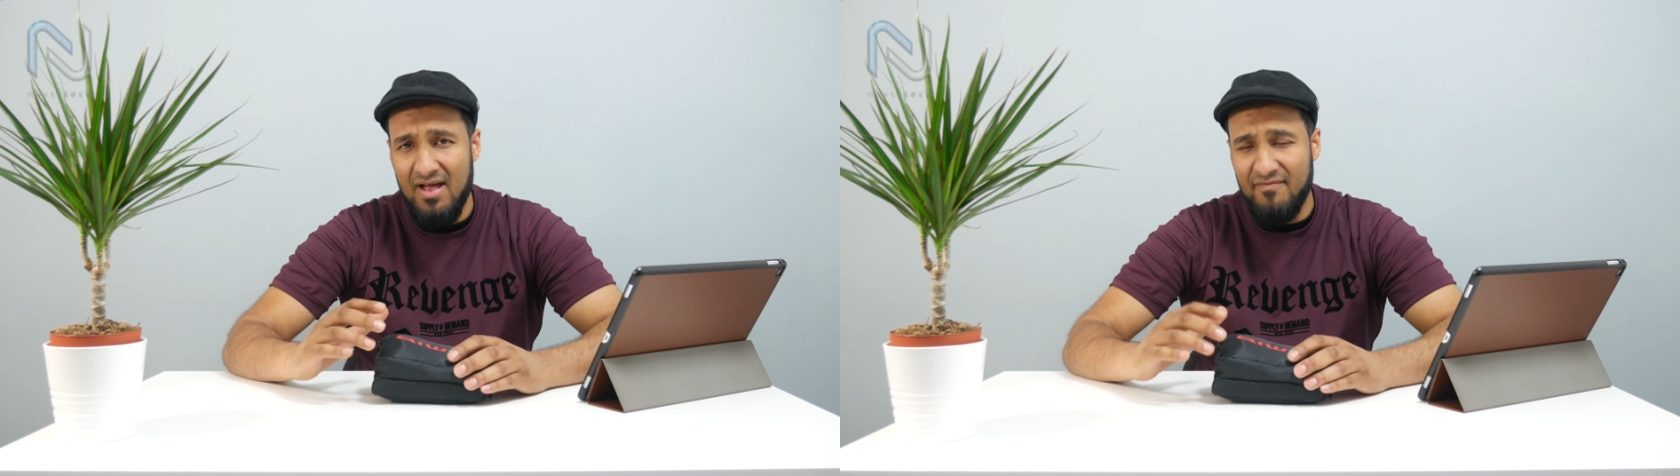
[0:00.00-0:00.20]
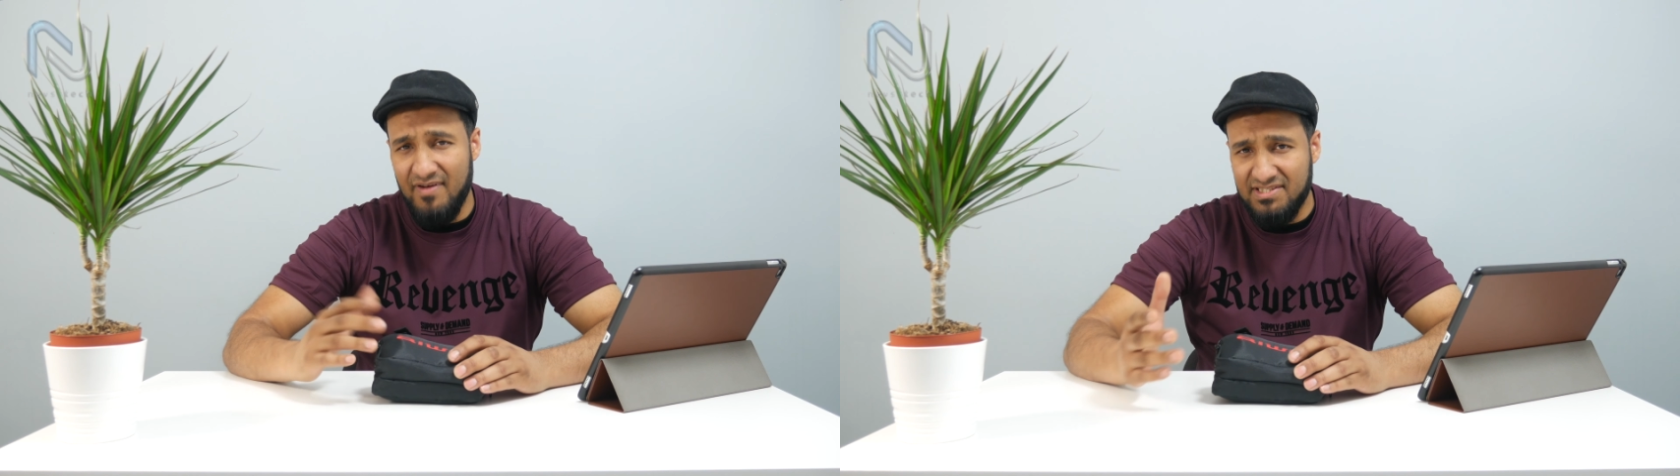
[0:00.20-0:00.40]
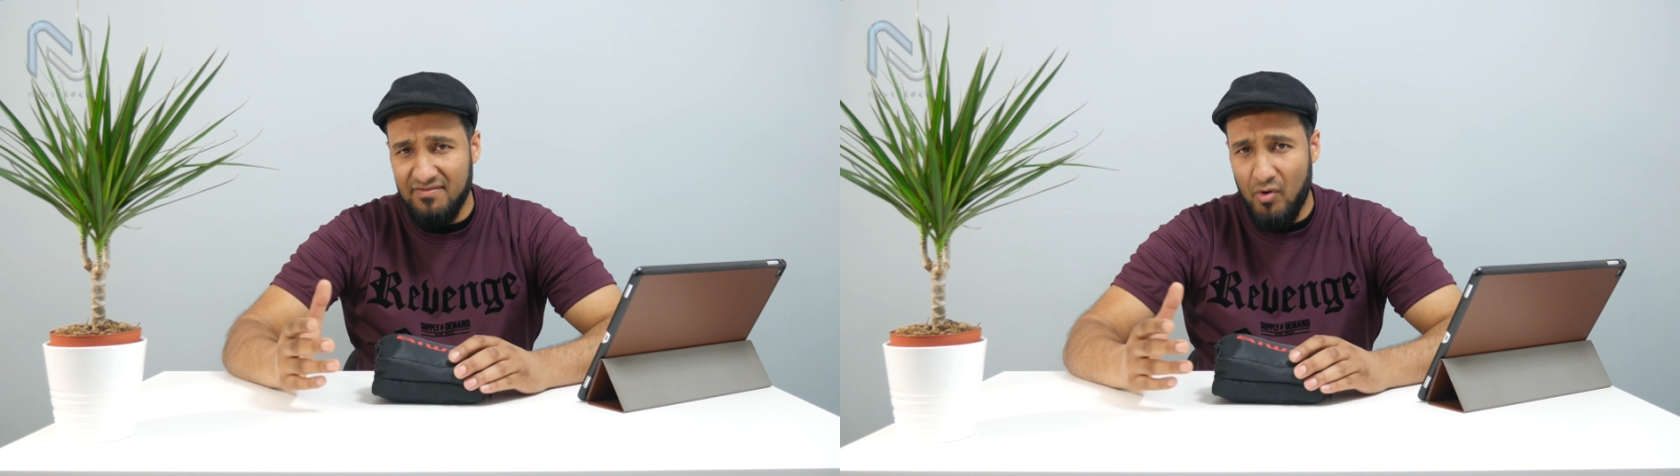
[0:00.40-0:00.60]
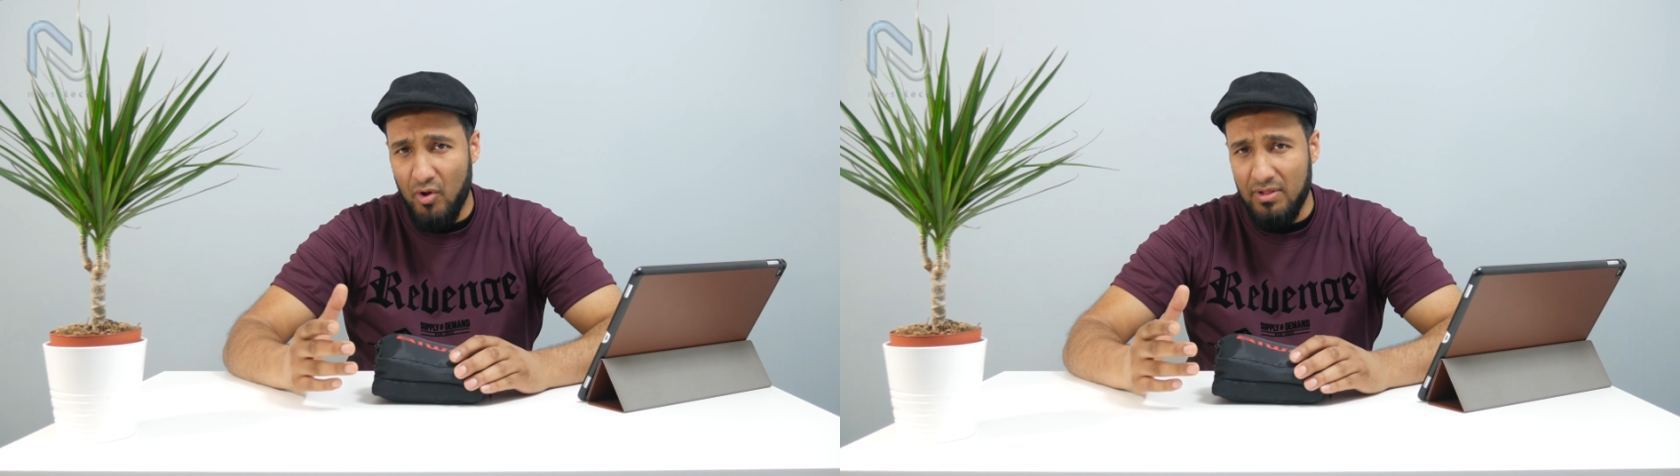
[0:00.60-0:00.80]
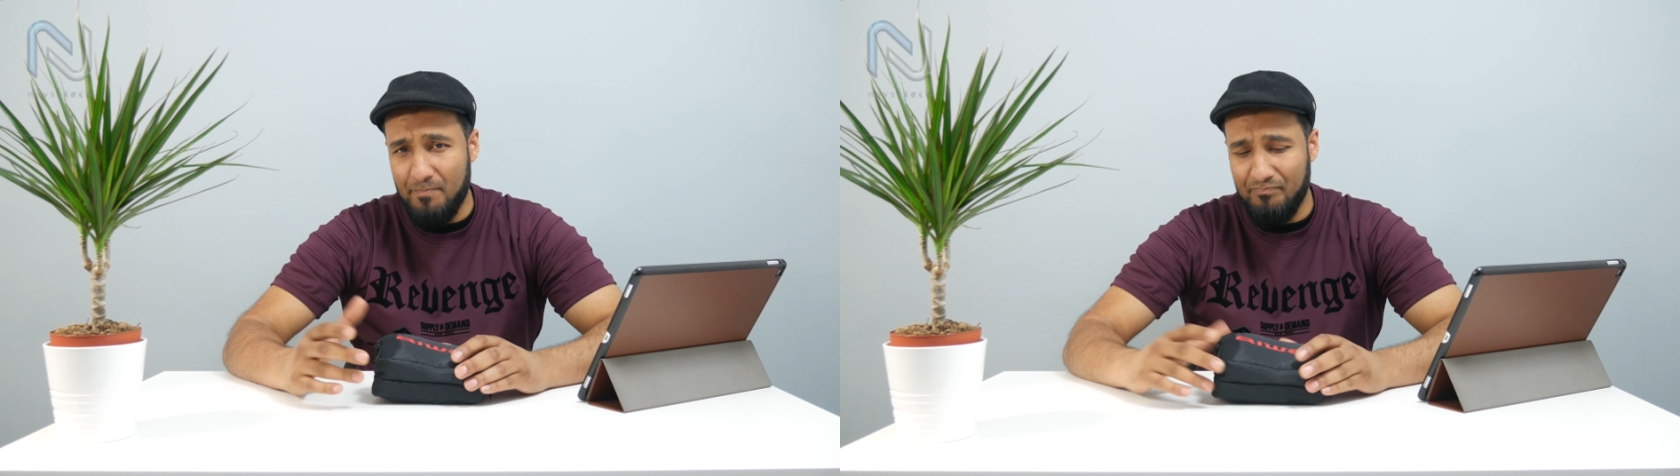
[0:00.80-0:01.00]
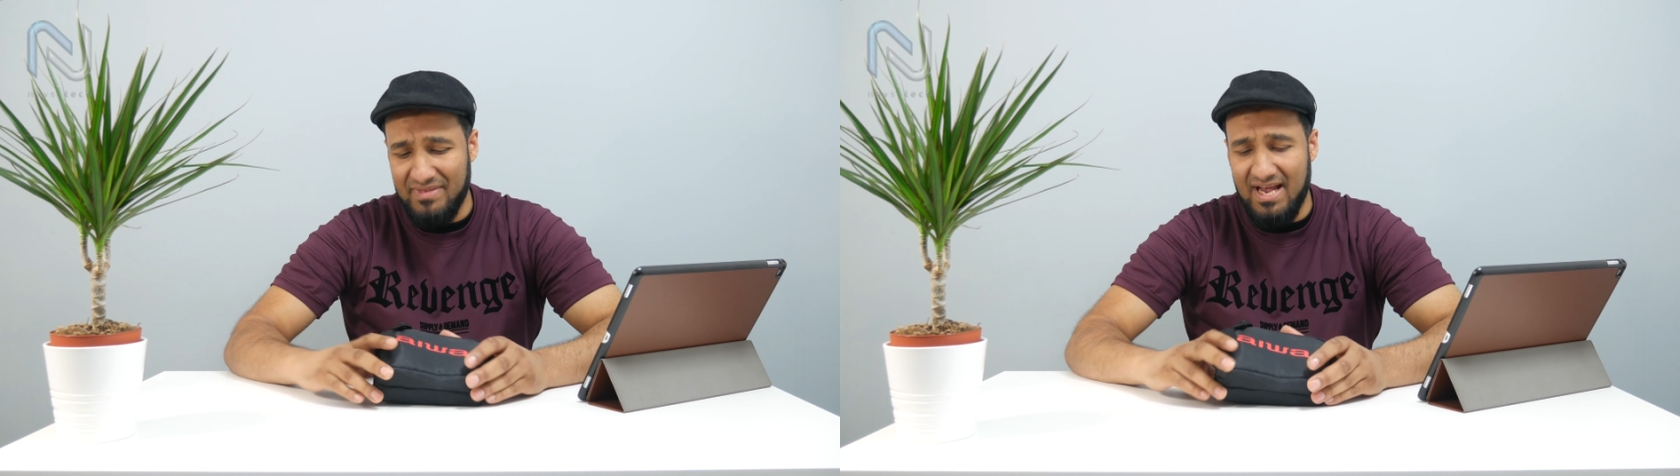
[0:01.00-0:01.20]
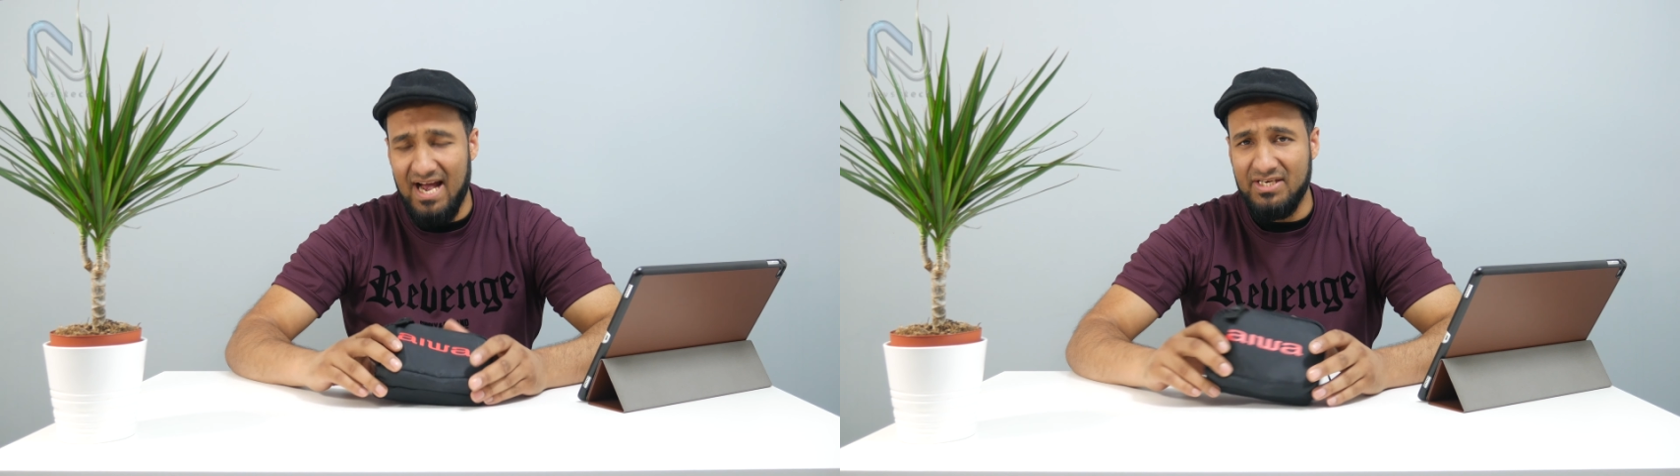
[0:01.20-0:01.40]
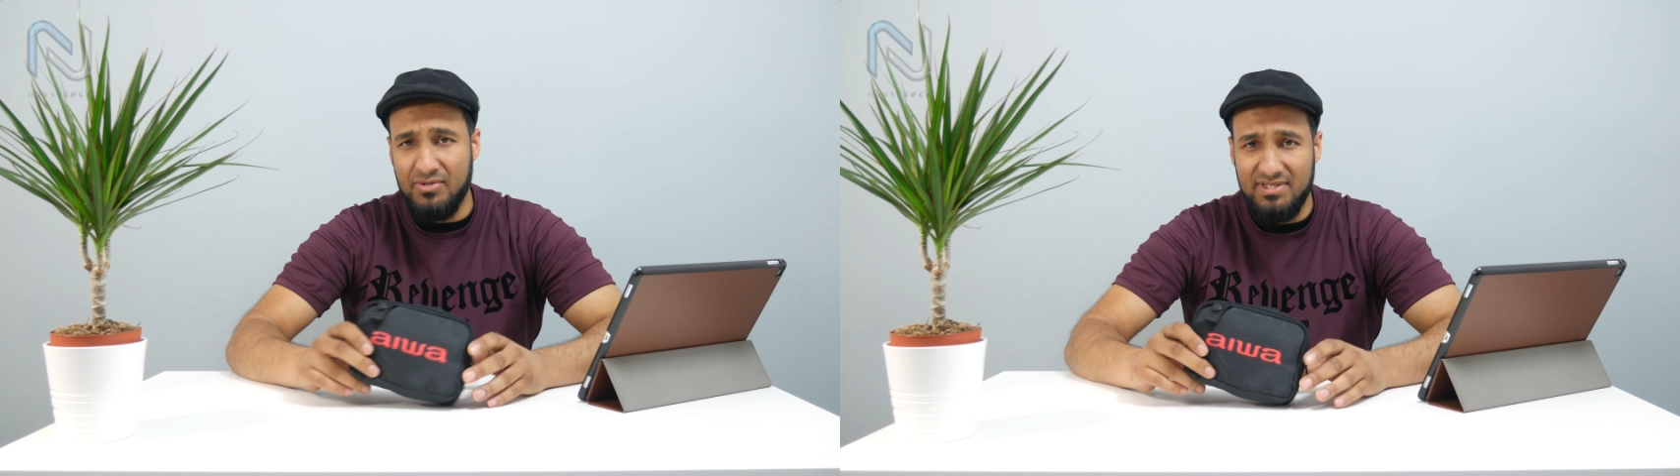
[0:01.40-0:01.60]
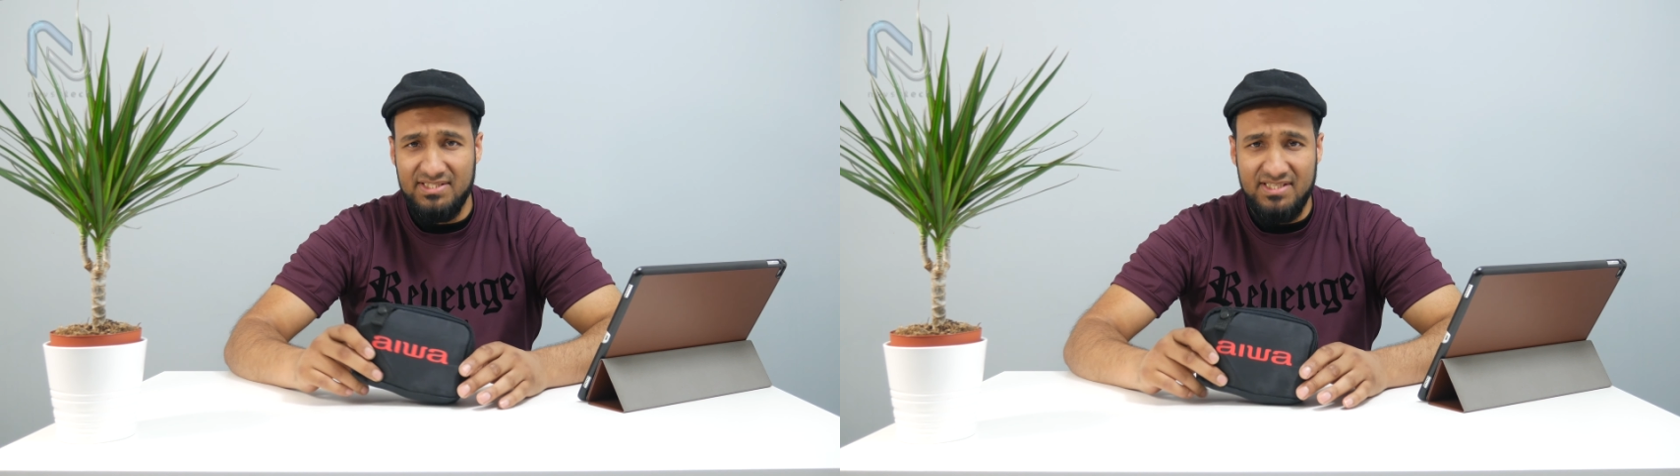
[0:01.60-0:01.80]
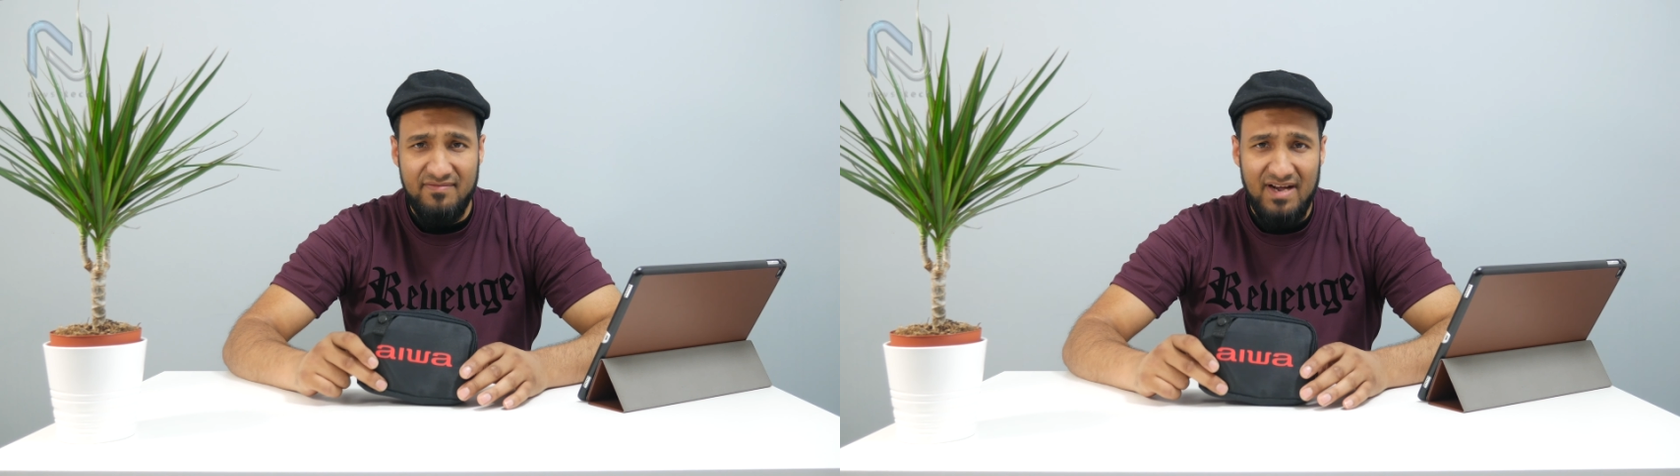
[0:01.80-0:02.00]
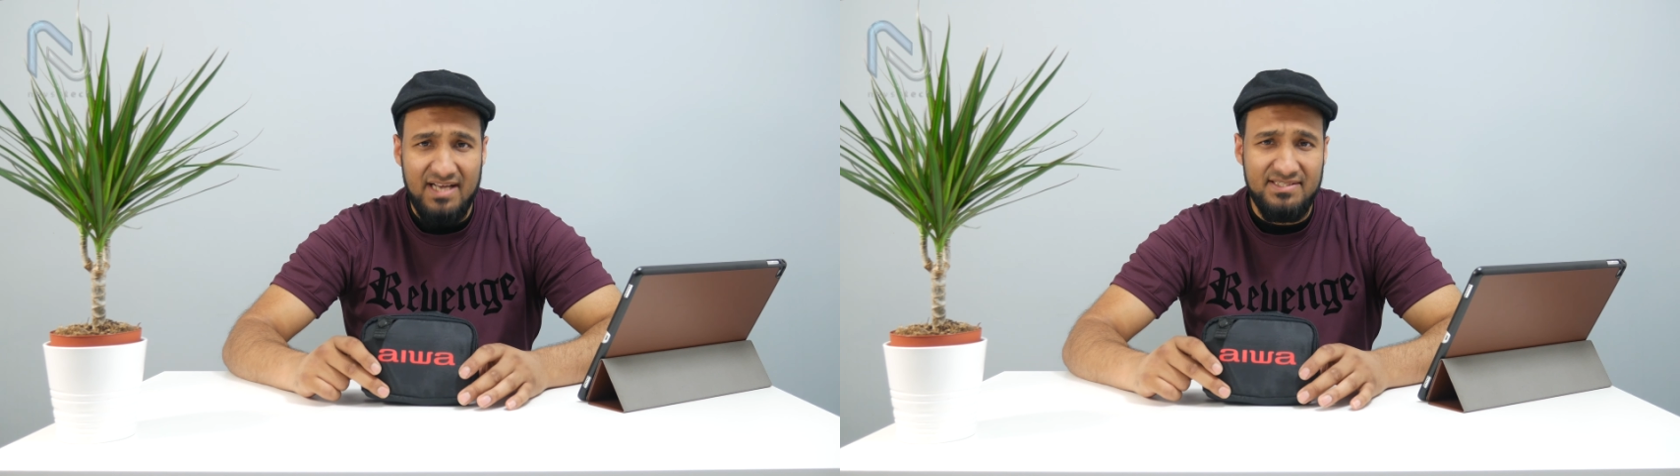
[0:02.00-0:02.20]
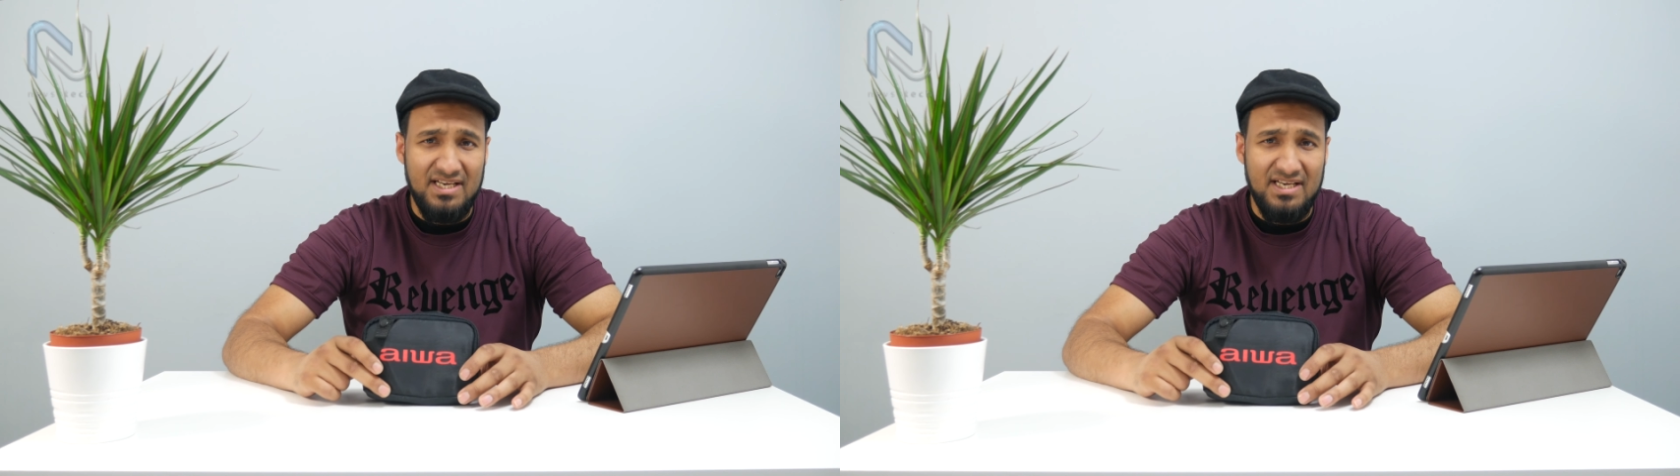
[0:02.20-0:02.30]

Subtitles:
First of all, I took this device